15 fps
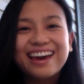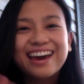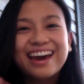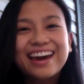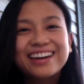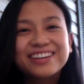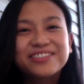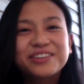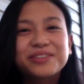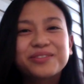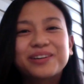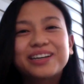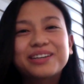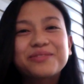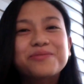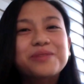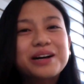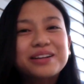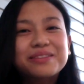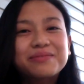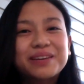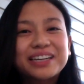Hey everyone,
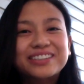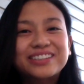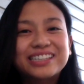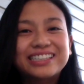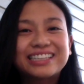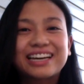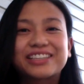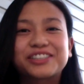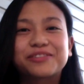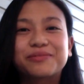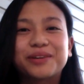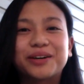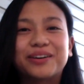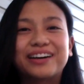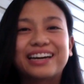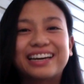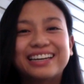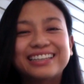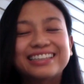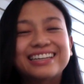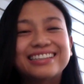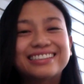welcome back to Dash of Mo.
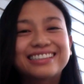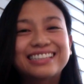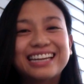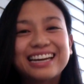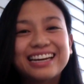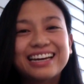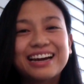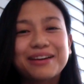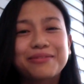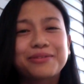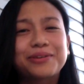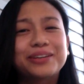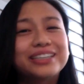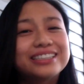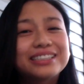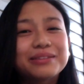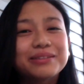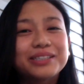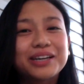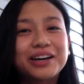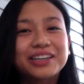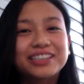And today I'm going to be
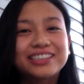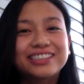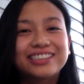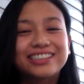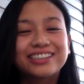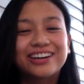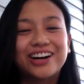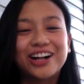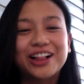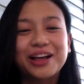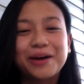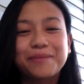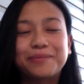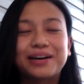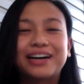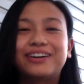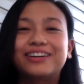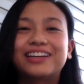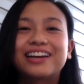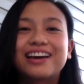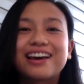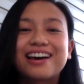talking to y'all
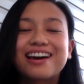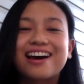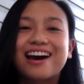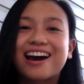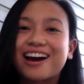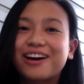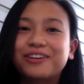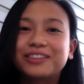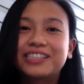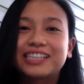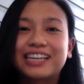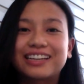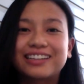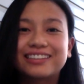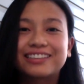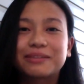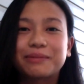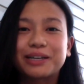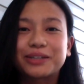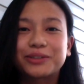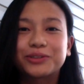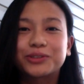about how to get into
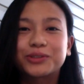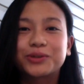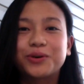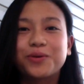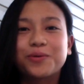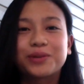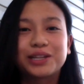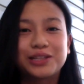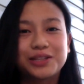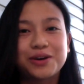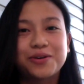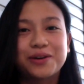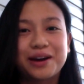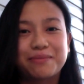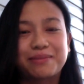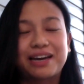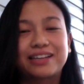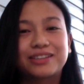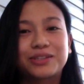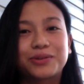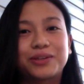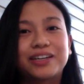medical school with a low
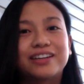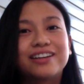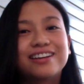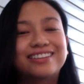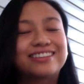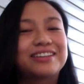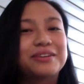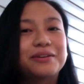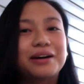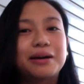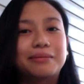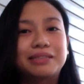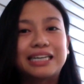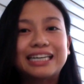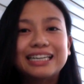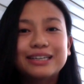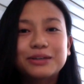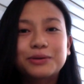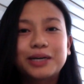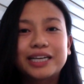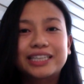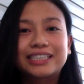MCAT score. So I'm taking a
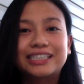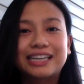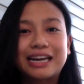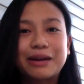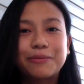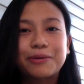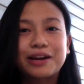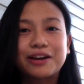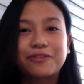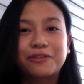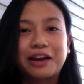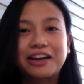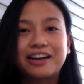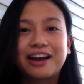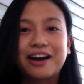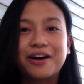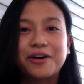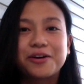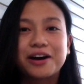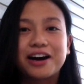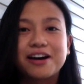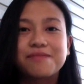quick study break right
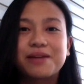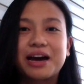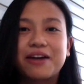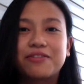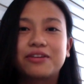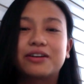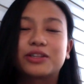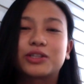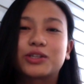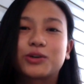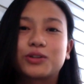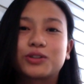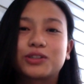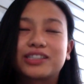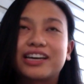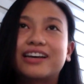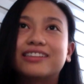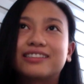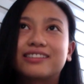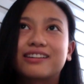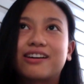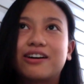now. I have a
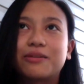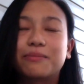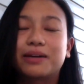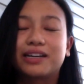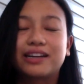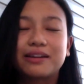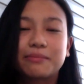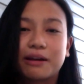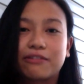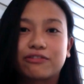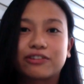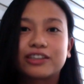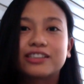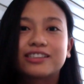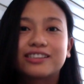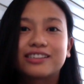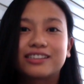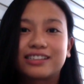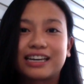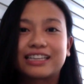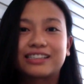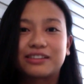test on Monday, my first
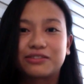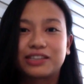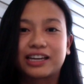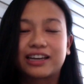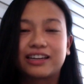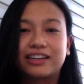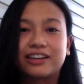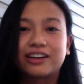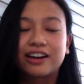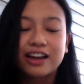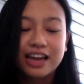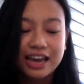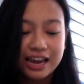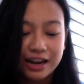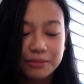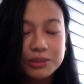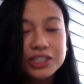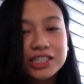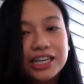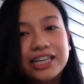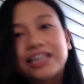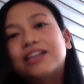test of second year. And I'm
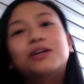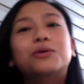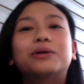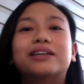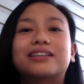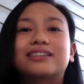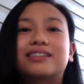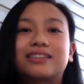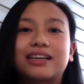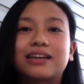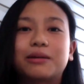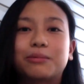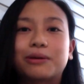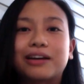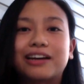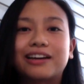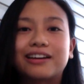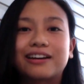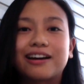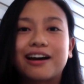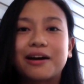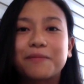just taking a quick study
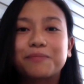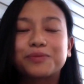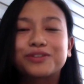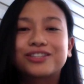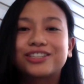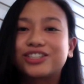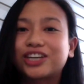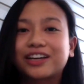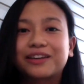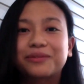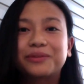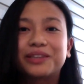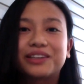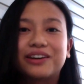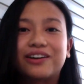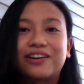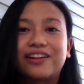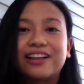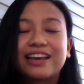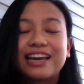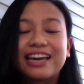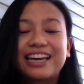break to check in with
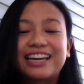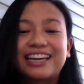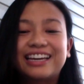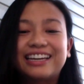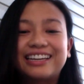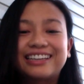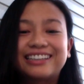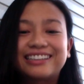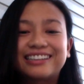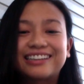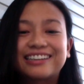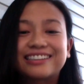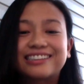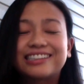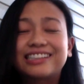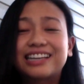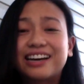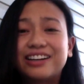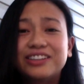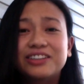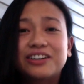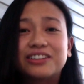y'all and to
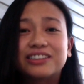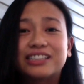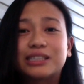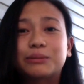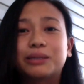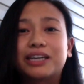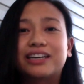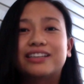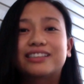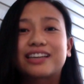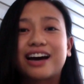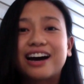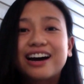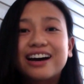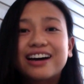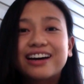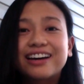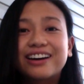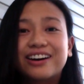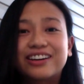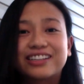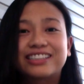tell y'all this because
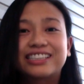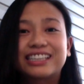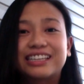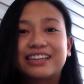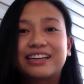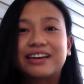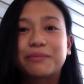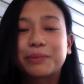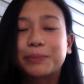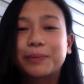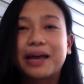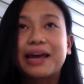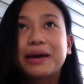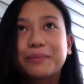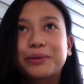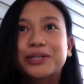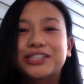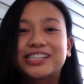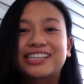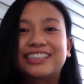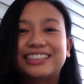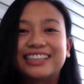I honestly and
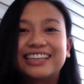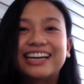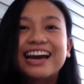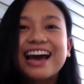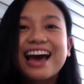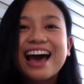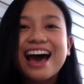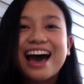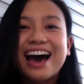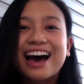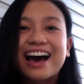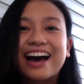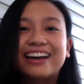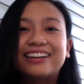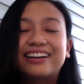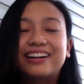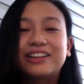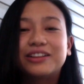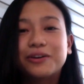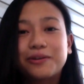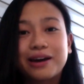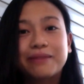personally had a
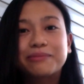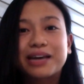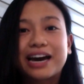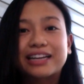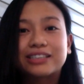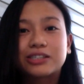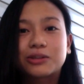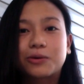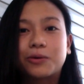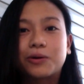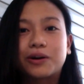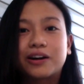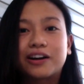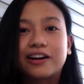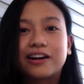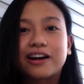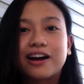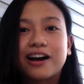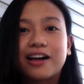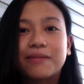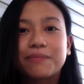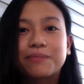low MCAT score
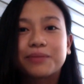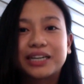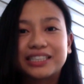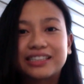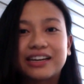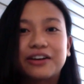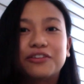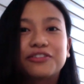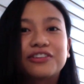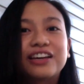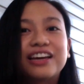myself.